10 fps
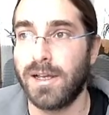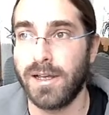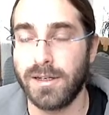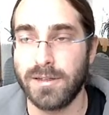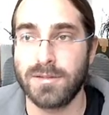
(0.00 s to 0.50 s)

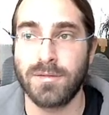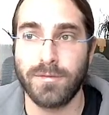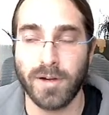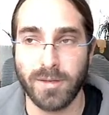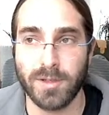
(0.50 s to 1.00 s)
and it's
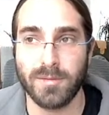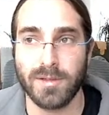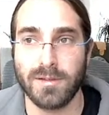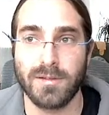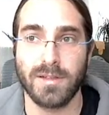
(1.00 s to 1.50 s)
framed
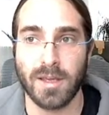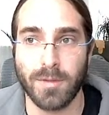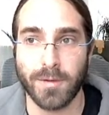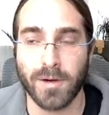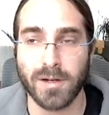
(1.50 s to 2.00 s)
in
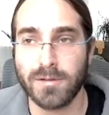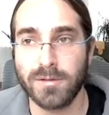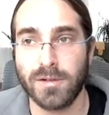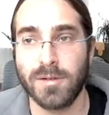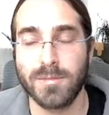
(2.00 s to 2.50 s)
game
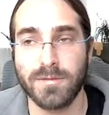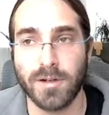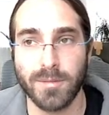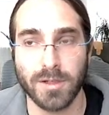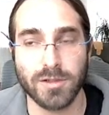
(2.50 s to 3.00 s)
theoretical terms,
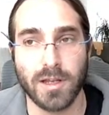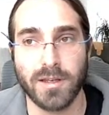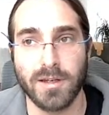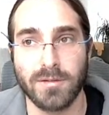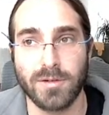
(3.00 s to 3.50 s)
very much
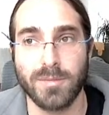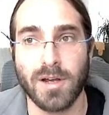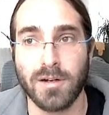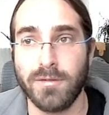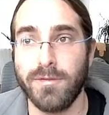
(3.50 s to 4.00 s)
like in
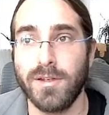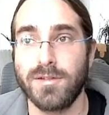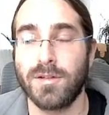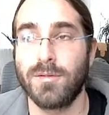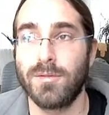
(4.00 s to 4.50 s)
cryptography.
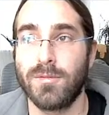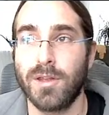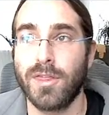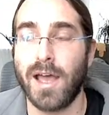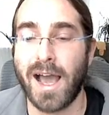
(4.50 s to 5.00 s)
So
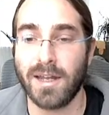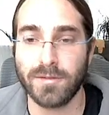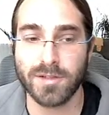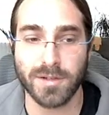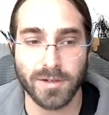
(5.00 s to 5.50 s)
what the
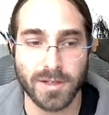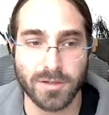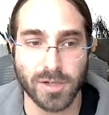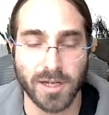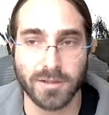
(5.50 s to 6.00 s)
adversary is
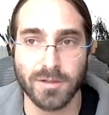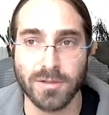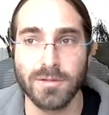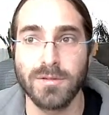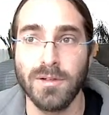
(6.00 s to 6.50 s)
trying to
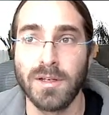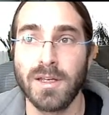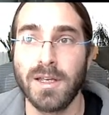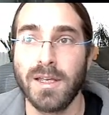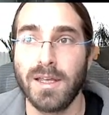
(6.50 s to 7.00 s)
do
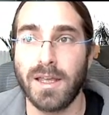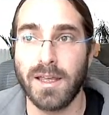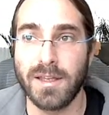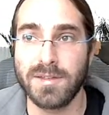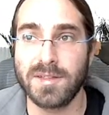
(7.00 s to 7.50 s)

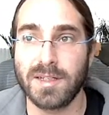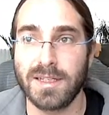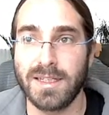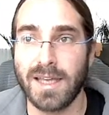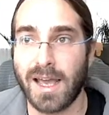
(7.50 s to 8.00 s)
is
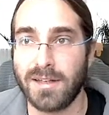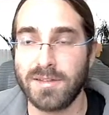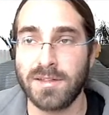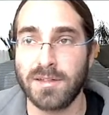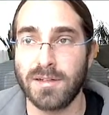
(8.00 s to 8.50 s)

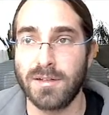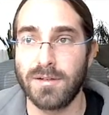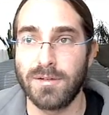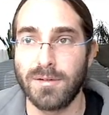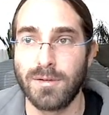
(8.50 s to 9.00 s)
guess
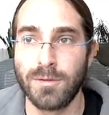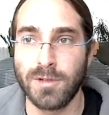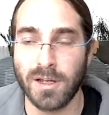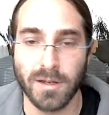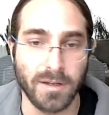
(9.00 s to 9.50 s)
who
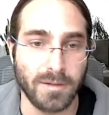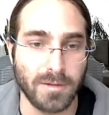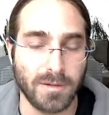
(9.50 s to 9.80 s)
done it